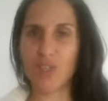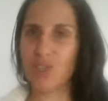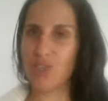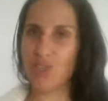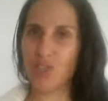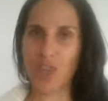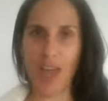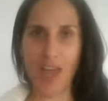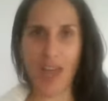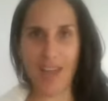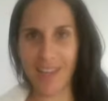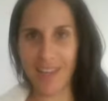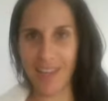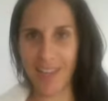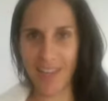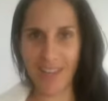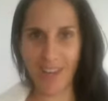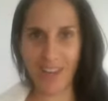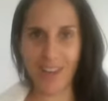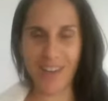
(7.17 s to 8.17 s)
chat
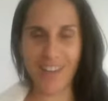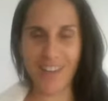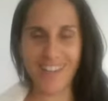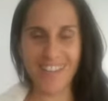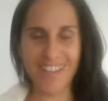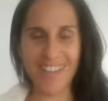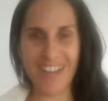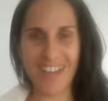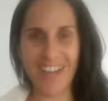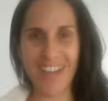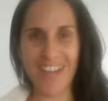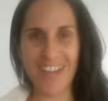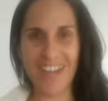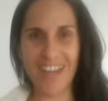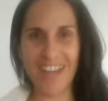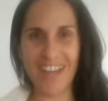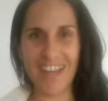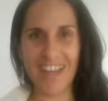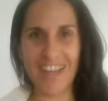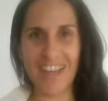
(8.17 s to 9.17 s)
here that
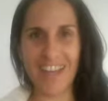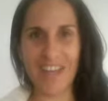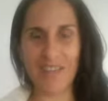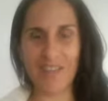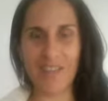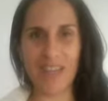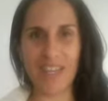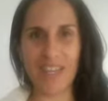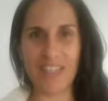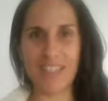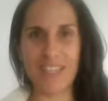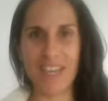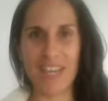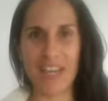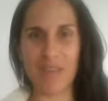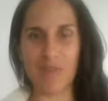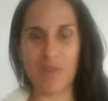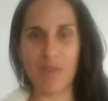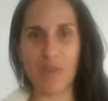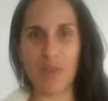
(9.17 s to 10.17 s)
I would like to
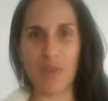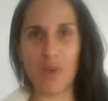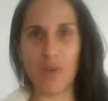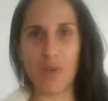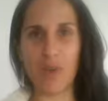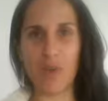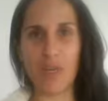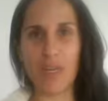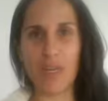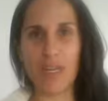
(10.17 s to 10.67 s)
have with you.